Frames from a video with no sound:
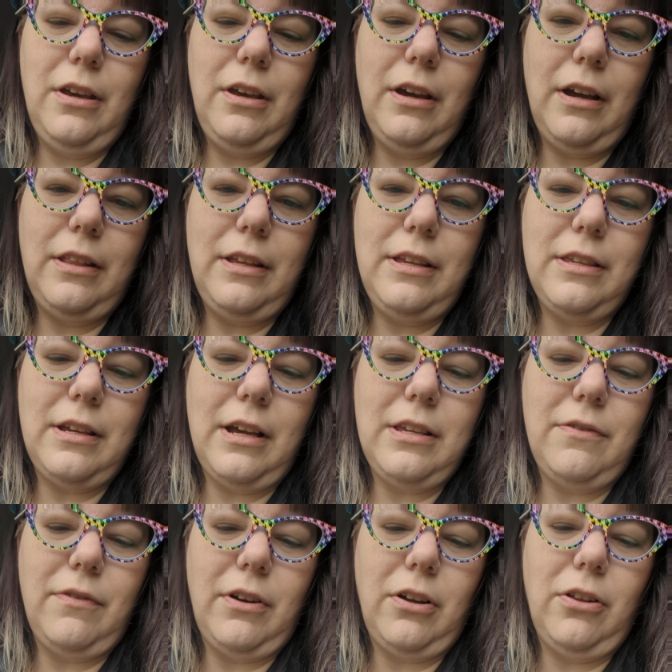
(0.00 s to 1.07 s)
you got these guys.
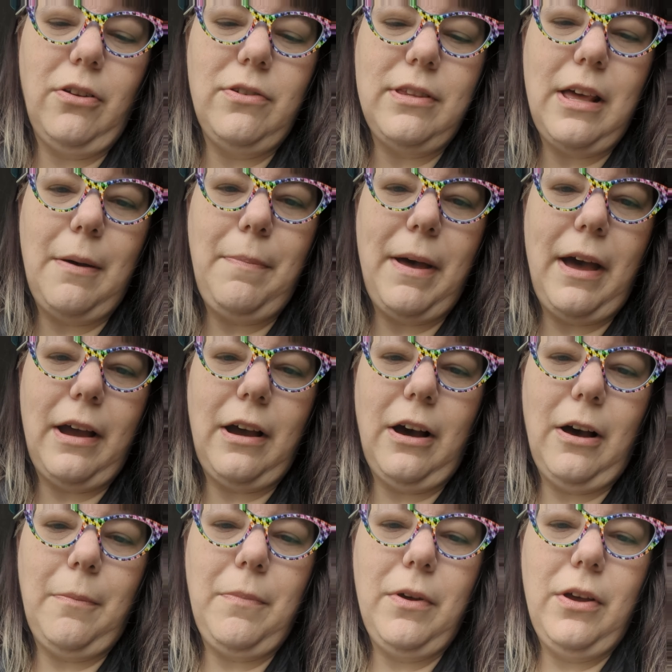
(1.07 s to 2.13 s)
I'm going to close that back
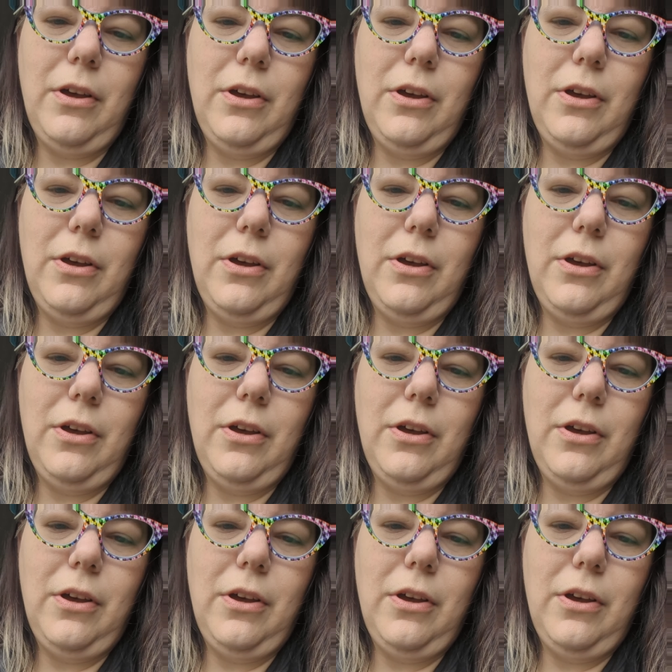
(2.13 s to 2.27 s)
up.